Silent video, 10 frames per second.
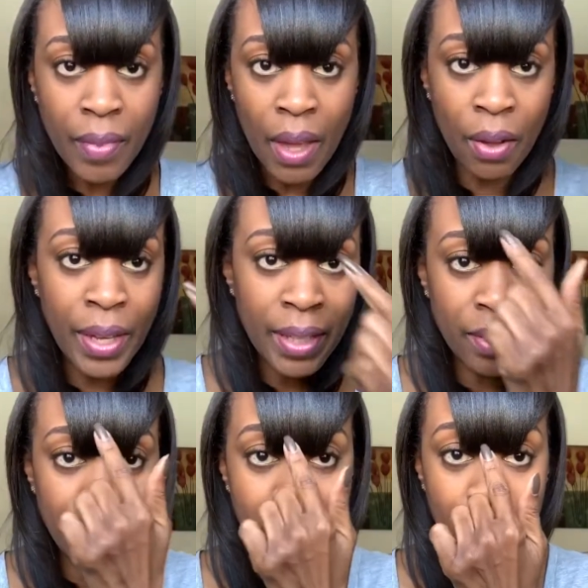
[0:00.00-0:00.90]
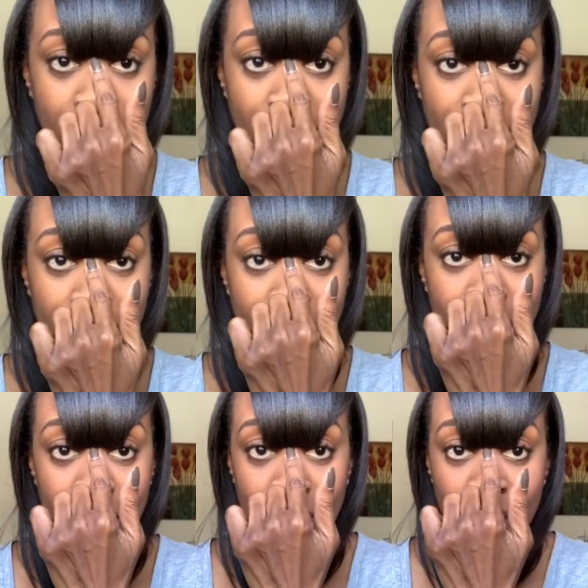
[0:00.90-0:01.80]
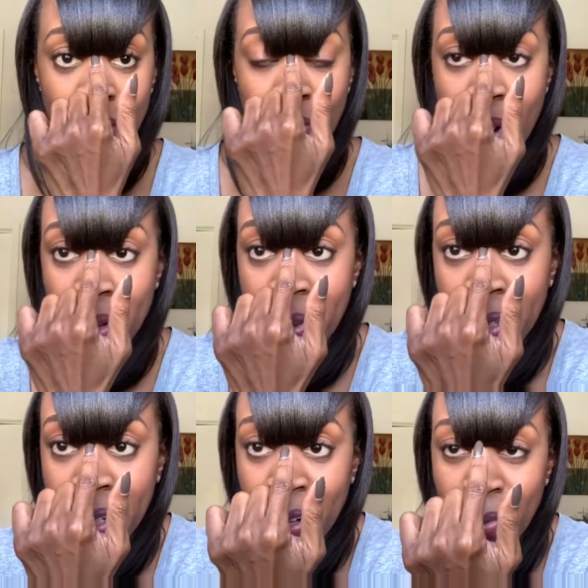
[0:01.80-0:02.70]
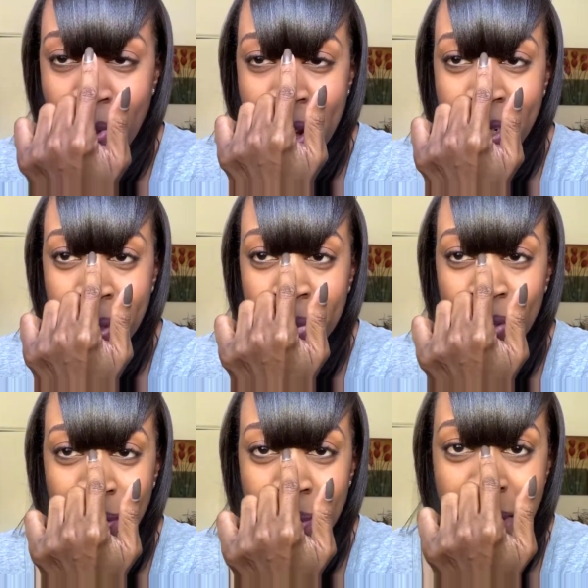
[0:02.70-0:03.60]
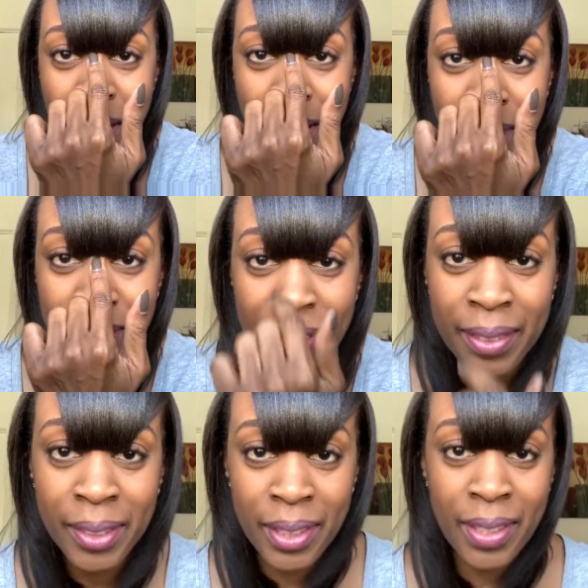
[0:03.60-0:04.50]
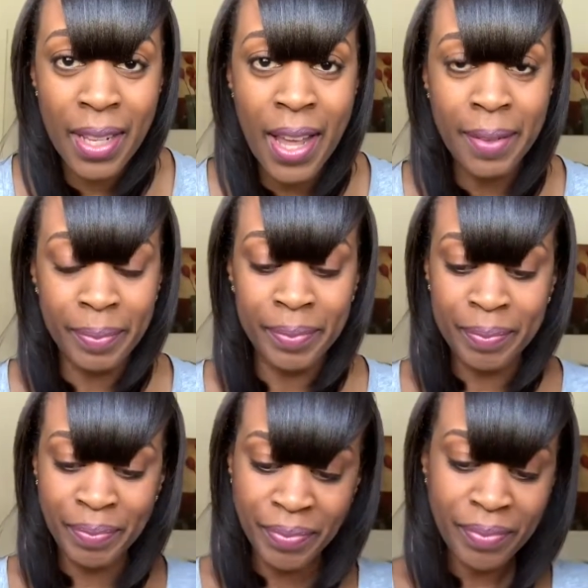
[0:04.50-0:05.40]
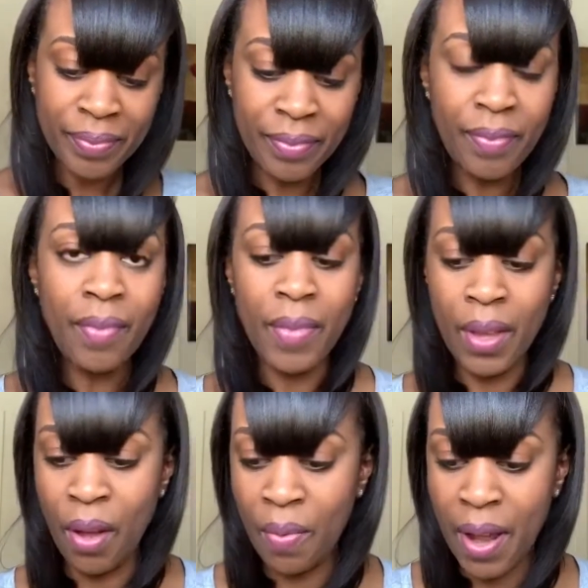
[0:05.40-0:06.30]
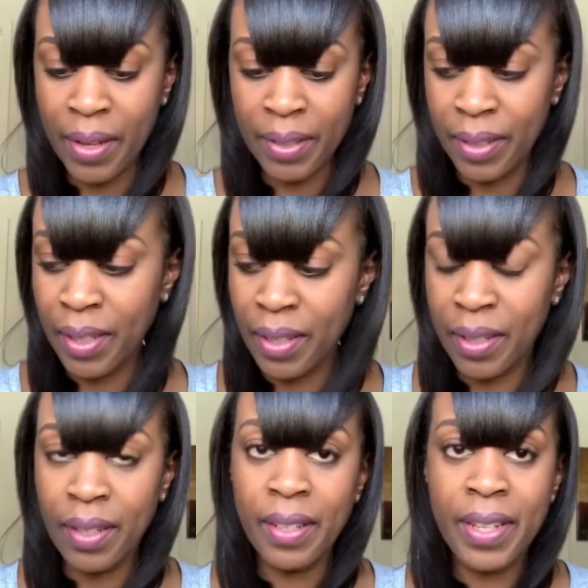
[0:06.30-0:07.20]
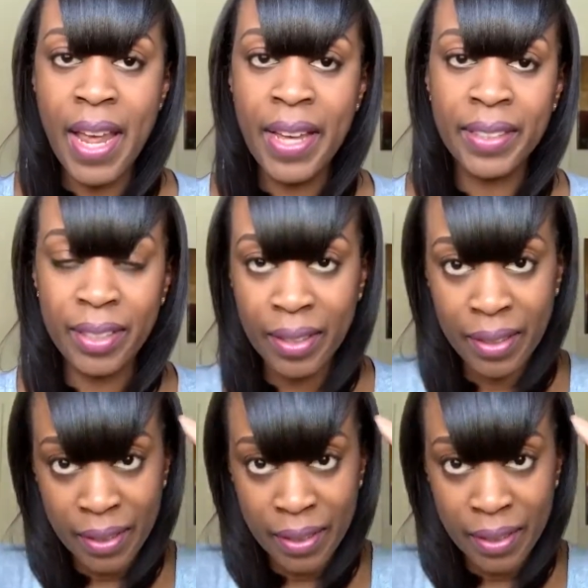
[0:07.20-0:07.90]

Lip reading: Okay, so now we got it even to right about here, right in between my eyes. You see that? All right, next.